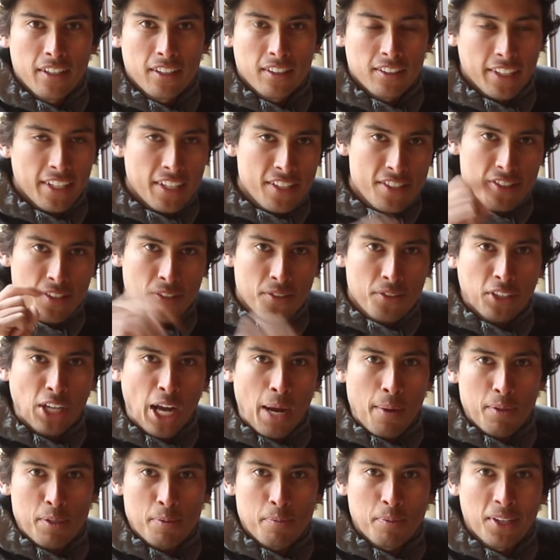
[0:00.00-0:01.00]
Let us know in the
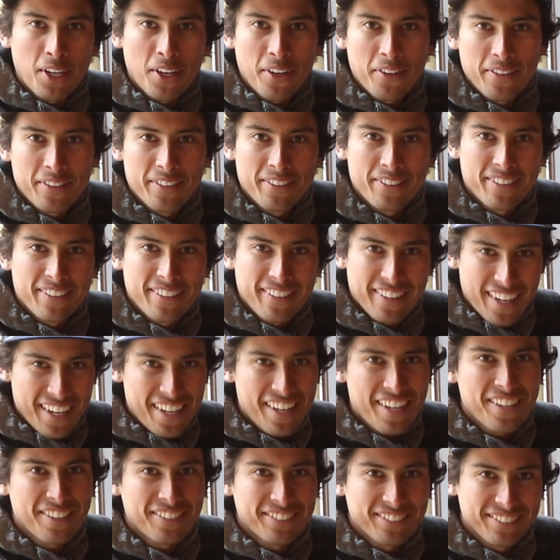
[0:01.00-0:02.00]
comments below. Thank
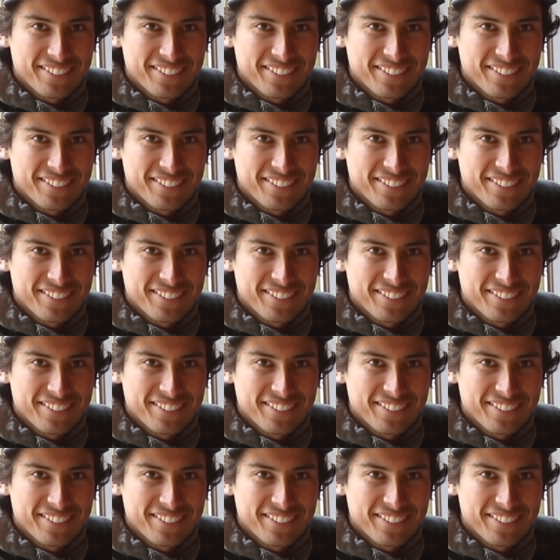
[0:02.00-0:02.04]
you.